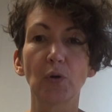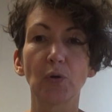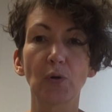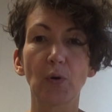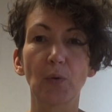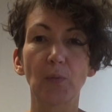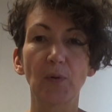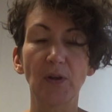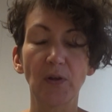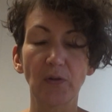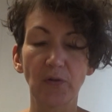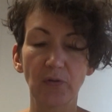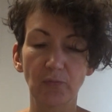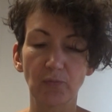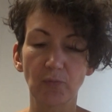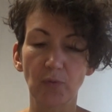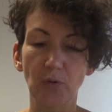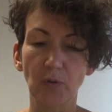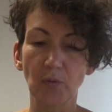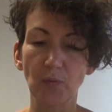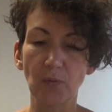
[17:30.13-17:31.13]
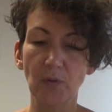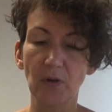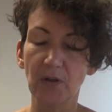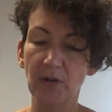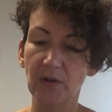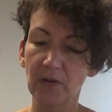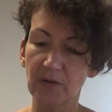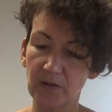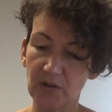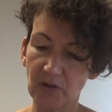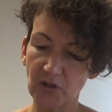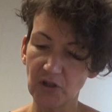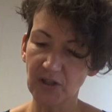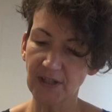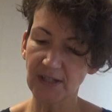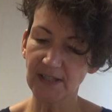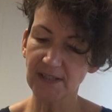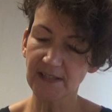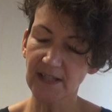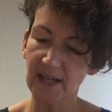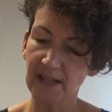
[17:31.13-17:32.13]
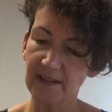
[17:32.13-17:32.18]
going through the sheet,